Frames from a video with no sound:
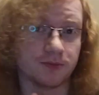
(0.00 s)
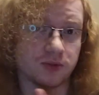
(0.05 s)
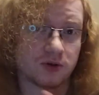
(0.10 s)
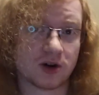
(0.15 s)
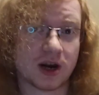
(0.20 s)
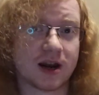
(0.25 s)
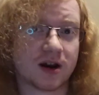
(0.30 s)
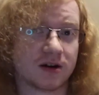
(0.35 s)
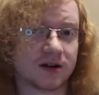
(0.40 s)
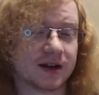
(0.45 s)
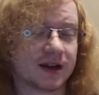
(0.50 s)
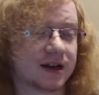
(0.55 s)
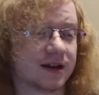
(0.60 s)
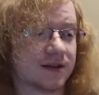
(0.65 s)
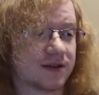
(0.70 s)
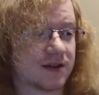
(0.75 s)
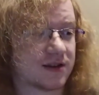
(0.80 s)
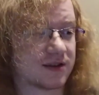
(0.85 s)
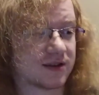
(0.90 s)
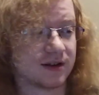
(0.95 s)
prior to
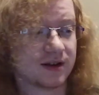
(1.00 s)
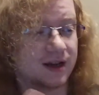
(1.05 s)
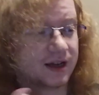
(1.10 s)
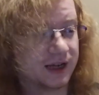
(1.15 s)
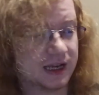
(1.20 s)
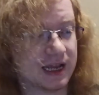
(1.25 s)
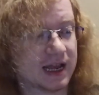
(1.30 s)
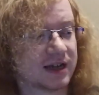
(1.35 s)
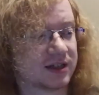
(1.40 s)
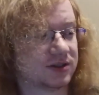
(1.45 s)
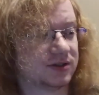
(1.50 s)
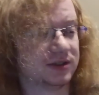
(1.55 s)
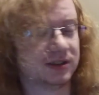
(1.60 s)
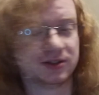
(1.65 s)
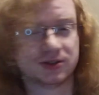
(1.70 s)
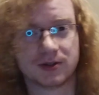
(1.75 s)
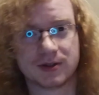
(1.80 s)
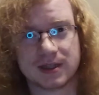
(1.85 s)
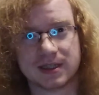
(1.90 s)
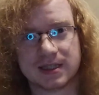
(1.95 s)
getting this, and I actually
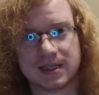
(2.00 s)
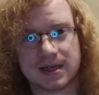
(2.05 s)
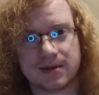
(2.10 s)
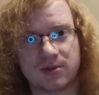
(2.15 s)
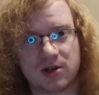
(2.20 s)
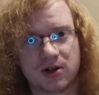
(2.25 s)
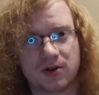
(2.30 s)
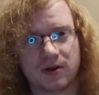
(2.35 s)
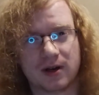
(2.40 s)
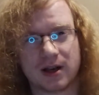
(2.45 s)
enjoyed the demo.